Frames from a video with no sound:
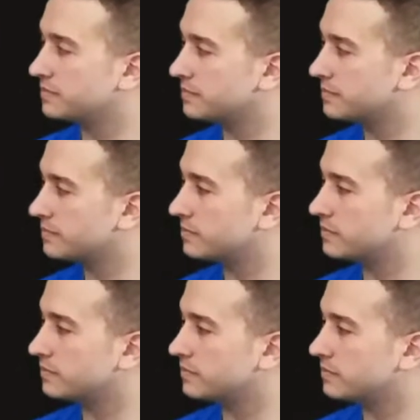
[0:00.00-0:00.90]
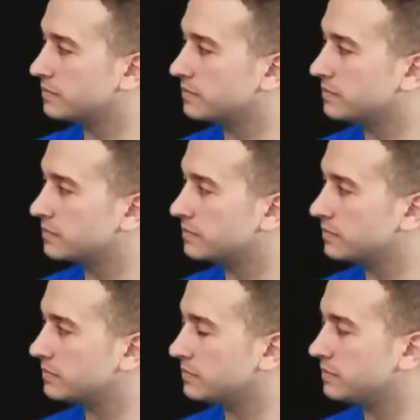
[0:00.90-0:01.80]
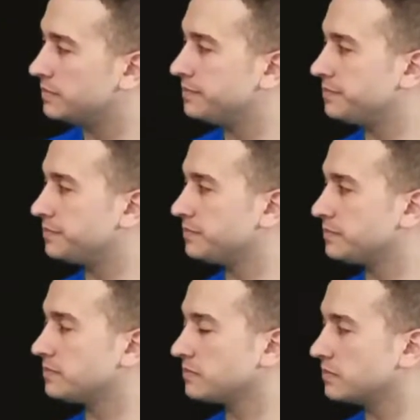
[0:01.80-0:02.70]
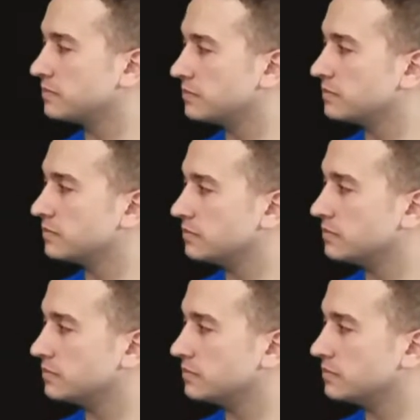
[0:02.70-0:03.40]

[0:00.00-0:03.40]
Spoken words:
(silent)